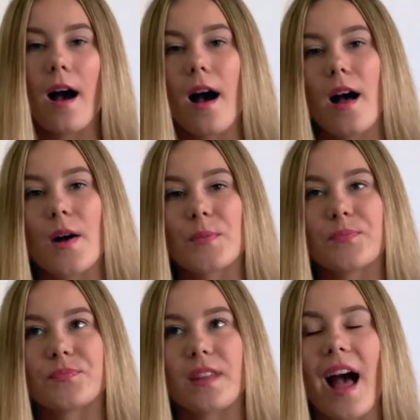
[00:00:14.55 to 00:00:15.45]

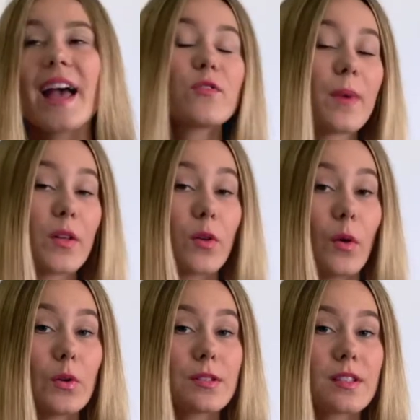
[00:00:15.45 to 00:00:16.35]
I have my
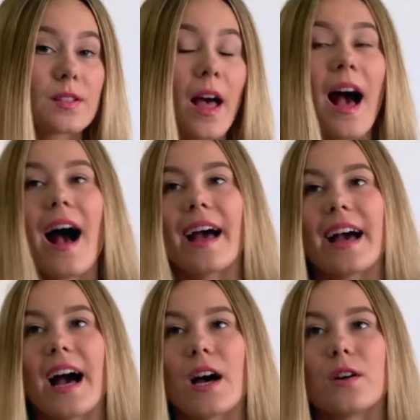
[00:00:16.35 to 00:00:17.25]
thoughts. I
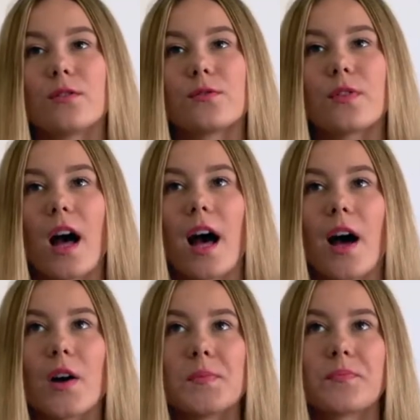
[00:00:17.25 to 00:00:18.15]
have
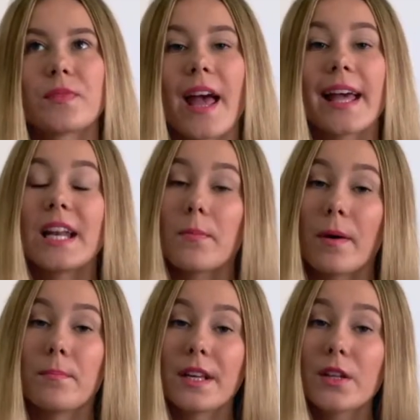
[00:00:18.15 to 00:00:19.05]
a Le
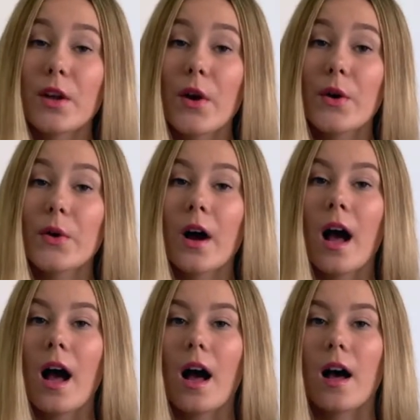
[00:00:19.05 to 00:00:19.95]
Bambino
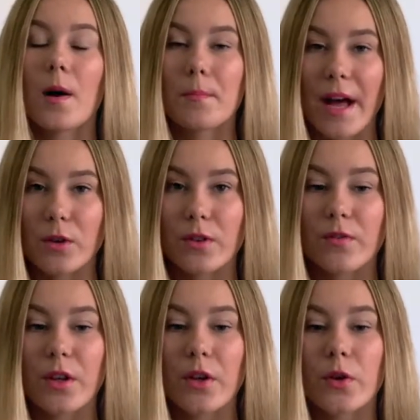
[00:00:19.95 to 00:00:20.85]
bag
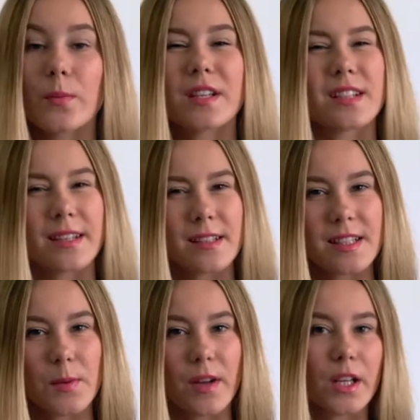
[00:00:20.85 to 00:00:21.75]
review because I didn't
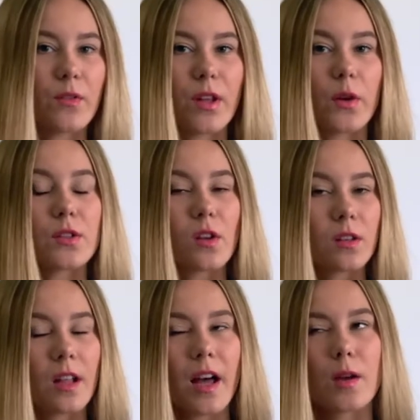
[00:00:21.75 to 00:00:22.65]
see many of those
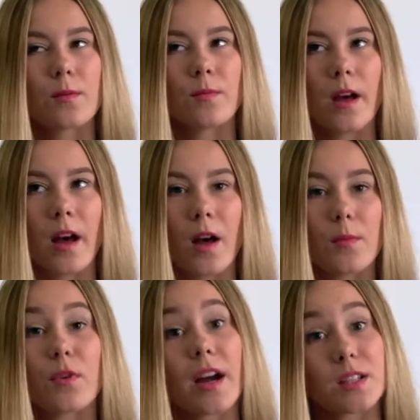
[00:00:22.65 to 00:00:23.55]
online
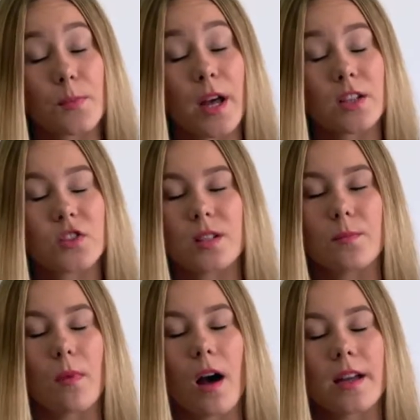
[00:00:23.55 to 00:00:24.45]
prior to
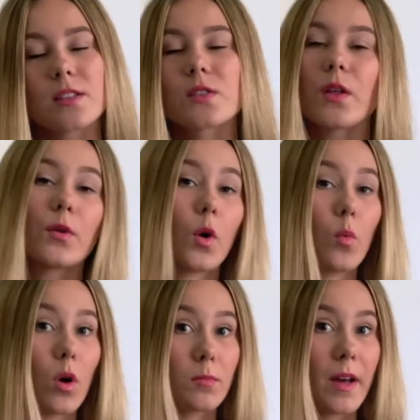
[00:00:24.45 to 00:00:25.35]
purchasing mine, so I thought
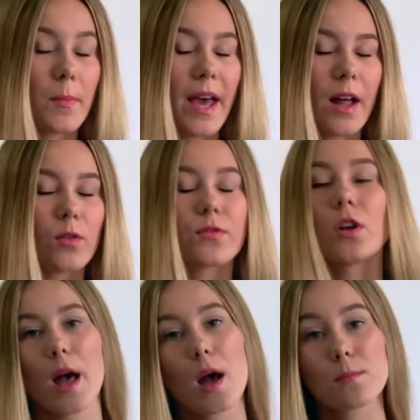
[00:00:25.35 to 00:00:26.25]
one may be
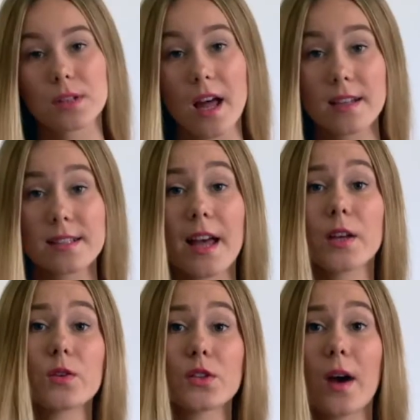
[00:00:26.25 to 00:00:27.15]
helpful. Plus
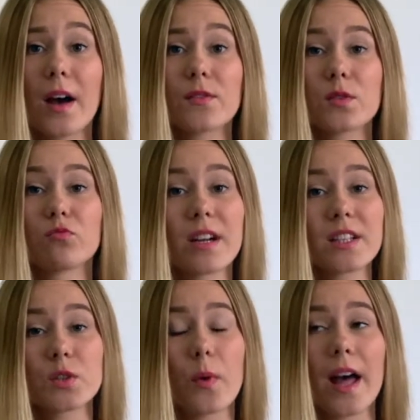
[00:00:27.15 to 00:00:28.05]
I also have some
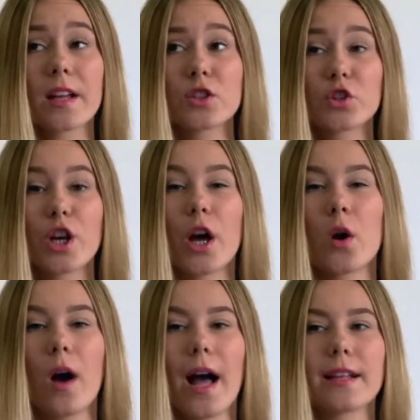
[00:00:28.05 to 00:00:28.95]
ready to wear to
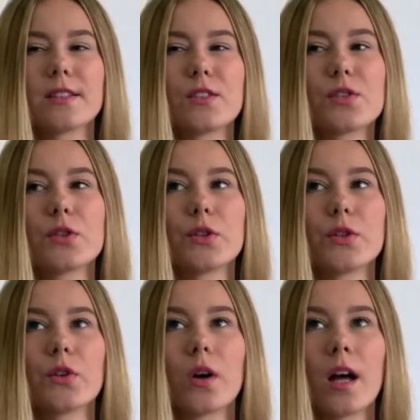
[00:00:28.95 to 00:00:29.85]
show and
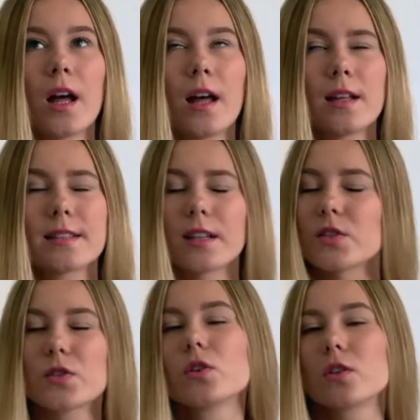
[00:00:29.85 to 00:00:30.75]
to tell a
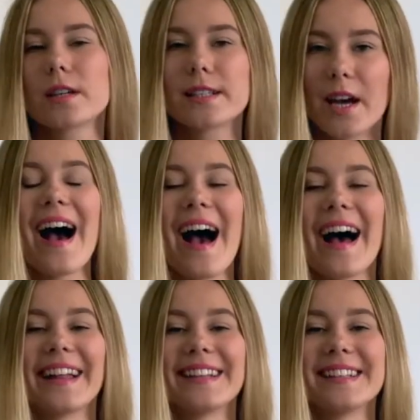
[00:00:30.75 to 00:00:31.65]
story time
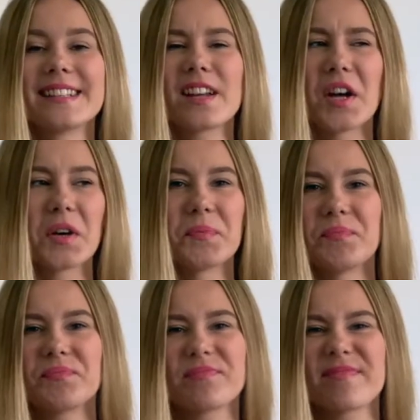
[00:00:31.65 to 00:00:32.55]
and
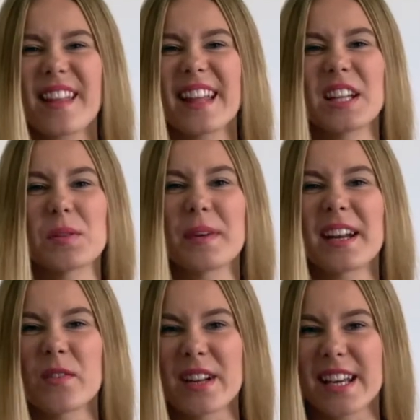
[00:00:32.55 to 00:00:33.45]
a little
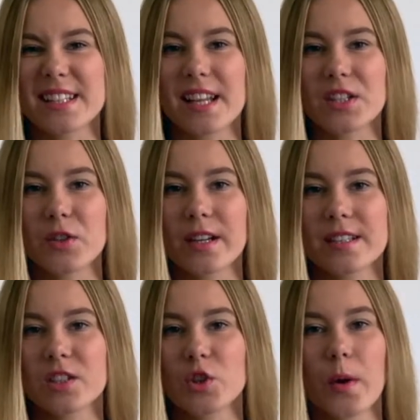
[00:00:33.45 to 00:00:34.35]
bit of an accessory
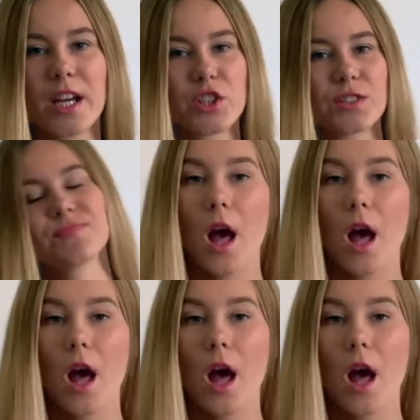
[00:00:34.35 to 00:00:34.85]
situation.